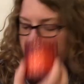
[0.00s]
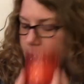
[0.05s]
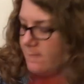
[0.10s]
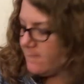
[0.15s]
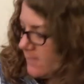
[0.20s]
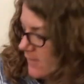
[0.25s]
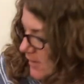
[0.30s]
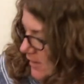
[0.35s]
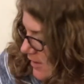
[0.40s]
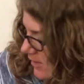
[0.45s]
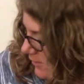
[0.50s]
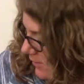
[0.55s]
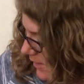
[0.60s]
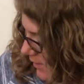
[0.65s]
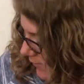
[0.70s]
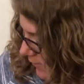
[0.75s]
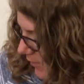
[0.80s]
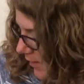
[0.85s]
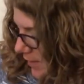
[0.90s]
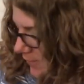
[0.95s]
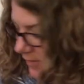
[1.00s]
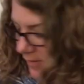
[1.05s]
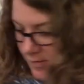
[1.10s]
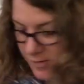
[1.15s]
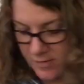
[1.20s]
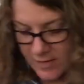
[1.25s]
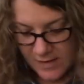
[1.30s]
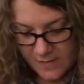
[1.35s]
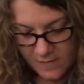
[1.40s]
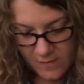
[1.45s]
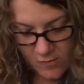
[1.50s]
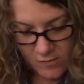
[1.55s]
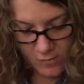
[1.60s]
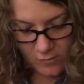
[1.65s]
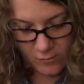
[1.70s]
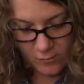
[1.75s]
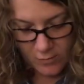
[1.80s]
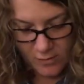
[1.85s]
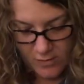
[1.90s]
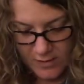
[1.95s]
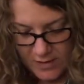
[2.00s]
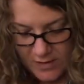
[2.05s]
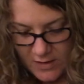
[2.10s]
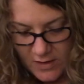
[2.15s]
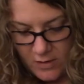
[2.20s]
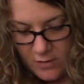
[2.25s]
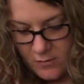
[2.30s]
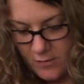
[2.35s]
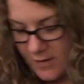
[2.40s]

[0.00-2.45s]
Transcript: Very cute. I, I just think those are really cute.